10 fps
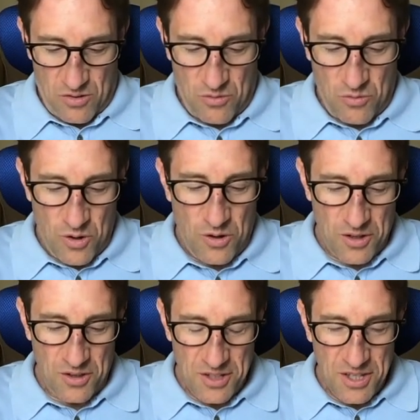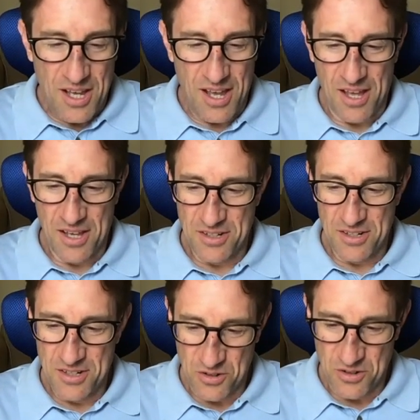willingly
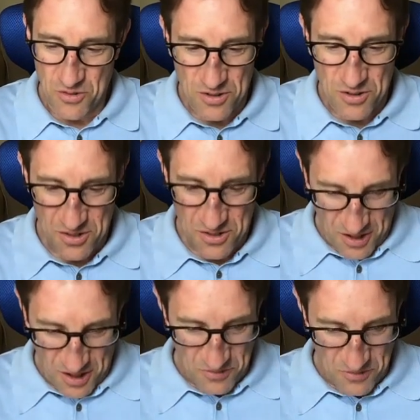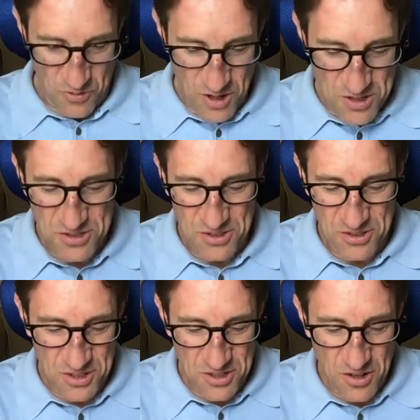and
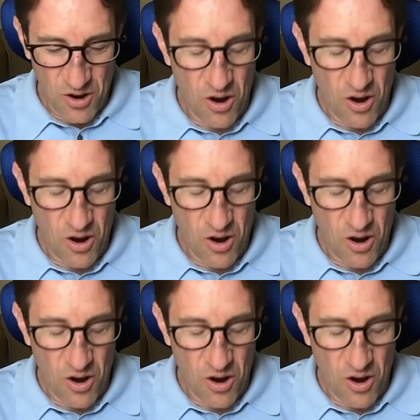graciously